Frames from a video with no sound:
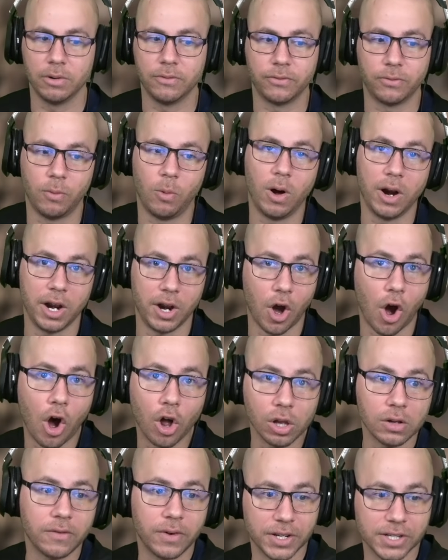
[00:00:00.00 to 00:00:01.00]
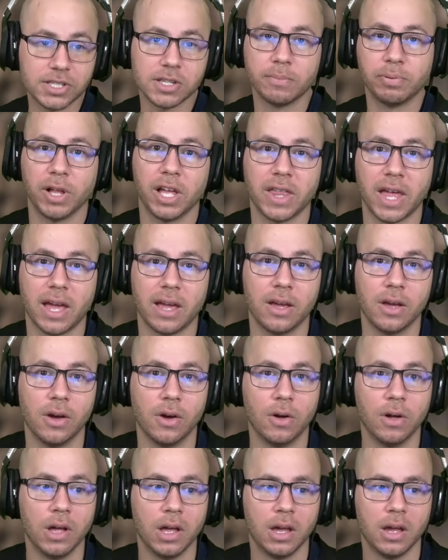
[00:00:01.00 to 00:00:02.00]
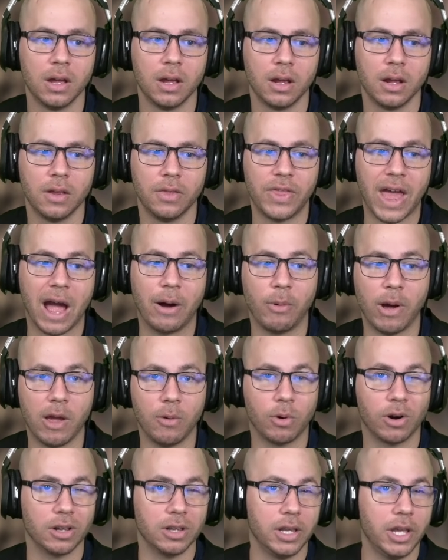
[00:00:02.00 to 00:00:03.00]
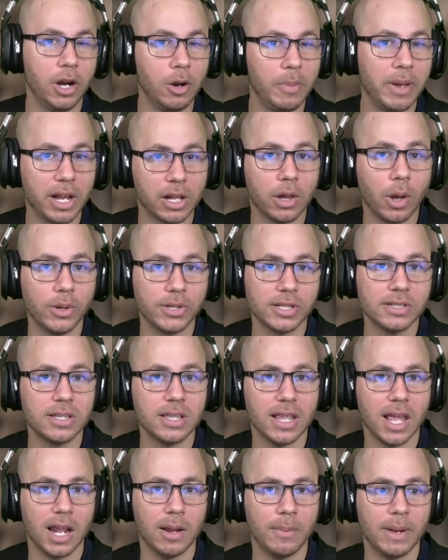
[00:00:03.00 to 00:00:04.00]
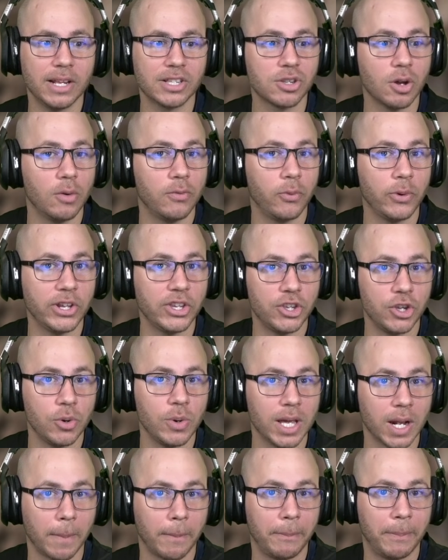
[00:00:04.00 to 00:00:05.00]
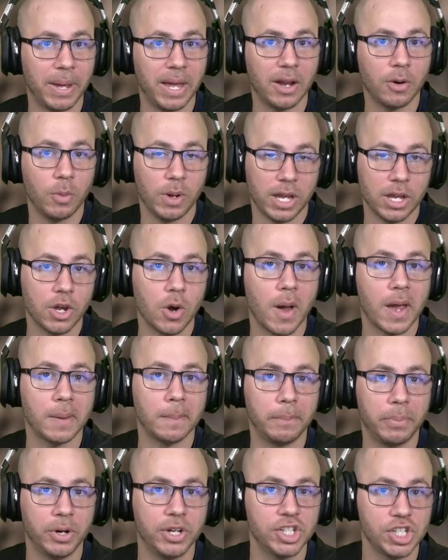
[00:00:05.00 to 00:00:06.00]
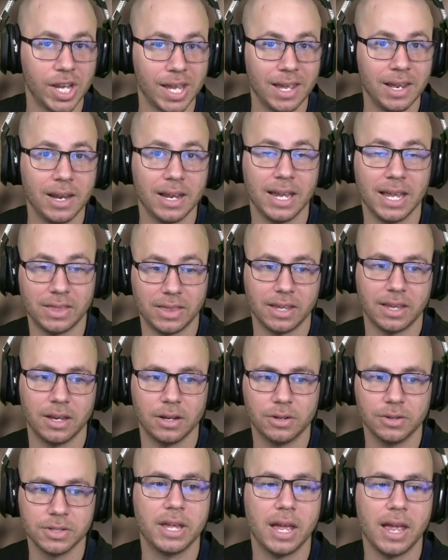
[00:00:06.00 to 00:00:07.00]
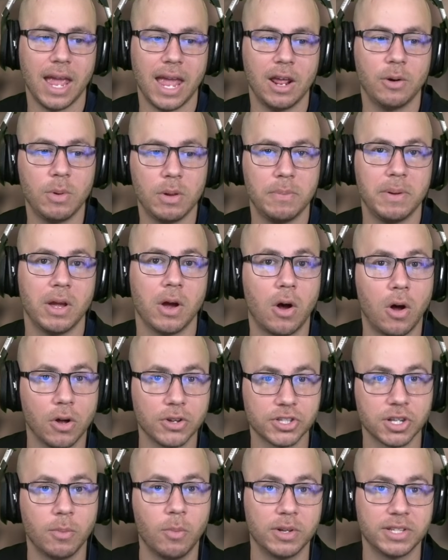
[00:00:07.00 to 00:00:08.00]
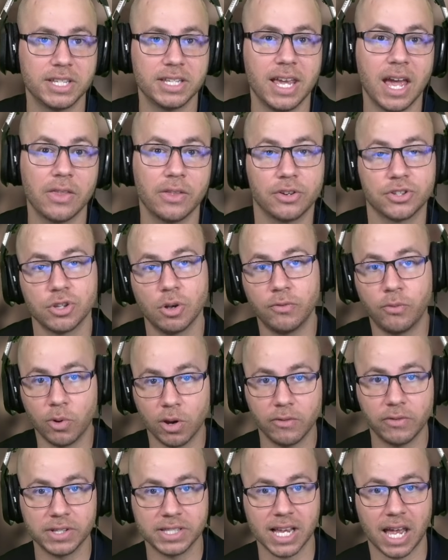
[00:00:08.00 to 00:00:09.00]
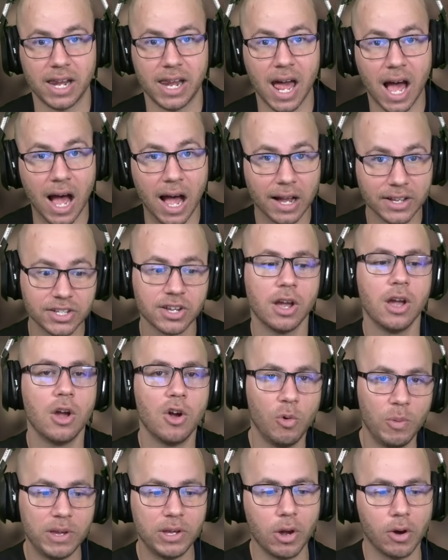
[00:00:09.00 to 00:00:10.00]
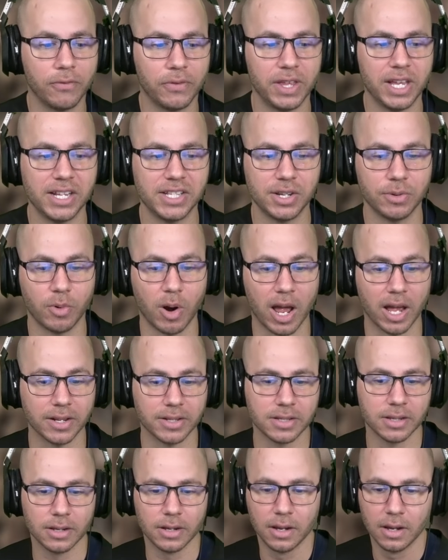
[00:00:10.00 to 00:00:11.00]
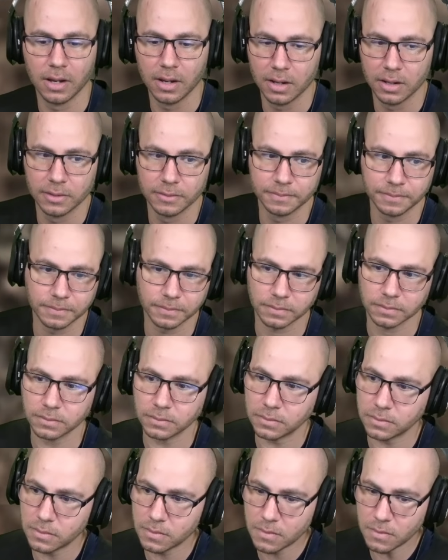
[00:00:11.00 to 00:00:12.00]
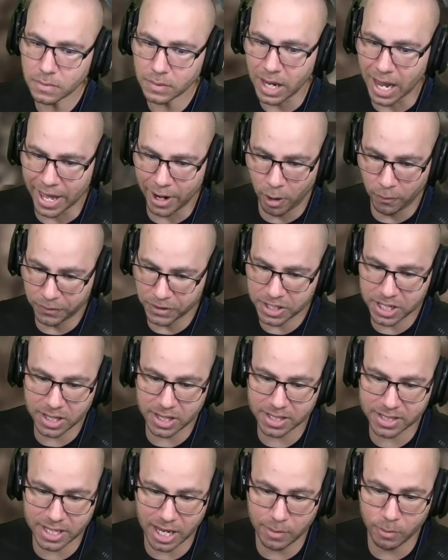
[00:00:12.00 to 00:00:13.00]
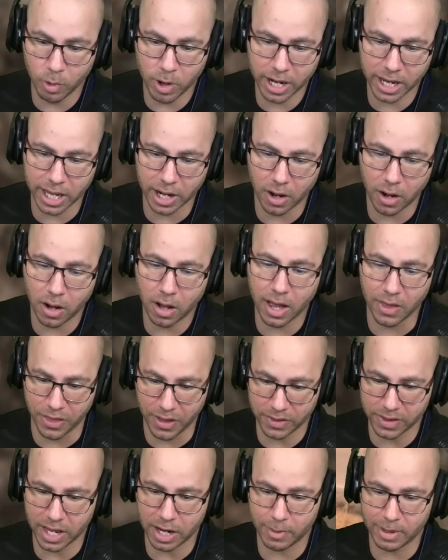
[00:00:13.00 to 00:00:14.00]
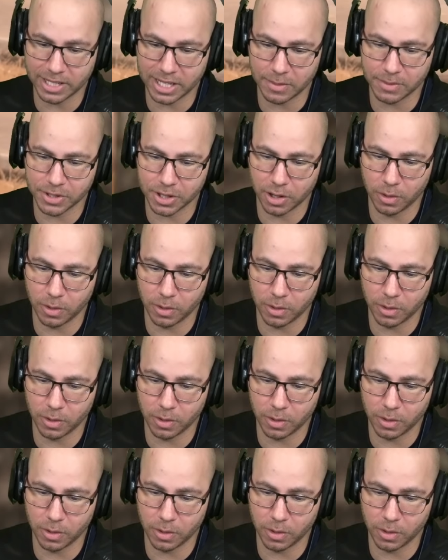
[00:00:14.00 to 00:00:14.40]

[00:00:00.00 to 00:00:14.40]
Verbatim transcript: wanted all of us to play that hill. That way, we're a little bit closer to the enemy. So if we do get a pick, we can go ahead and push in and get the kills. And we'd be all somewhat together. So if one of us got knocked, we can go for the easy res. I don't foresee this team winning at all. I think the enemy team's going to